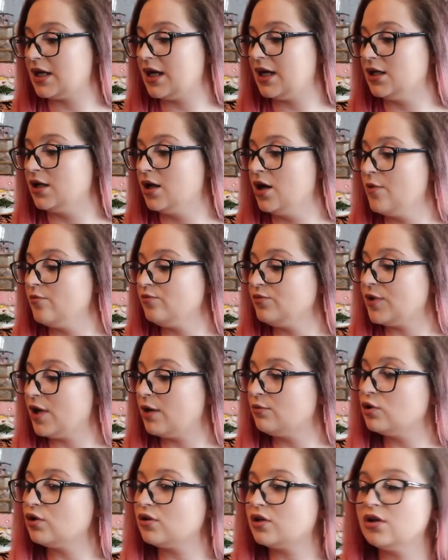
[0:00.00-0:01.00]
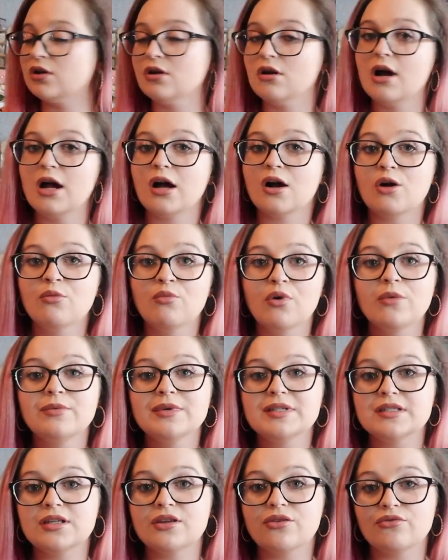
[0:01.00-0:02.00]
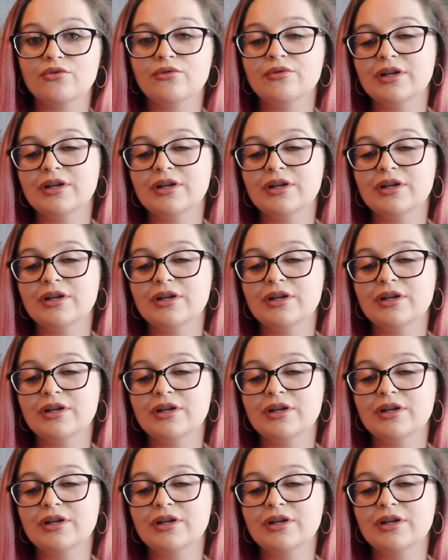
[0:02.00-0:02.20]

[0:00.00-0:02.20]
And I'm not going to lie, I can probably sit through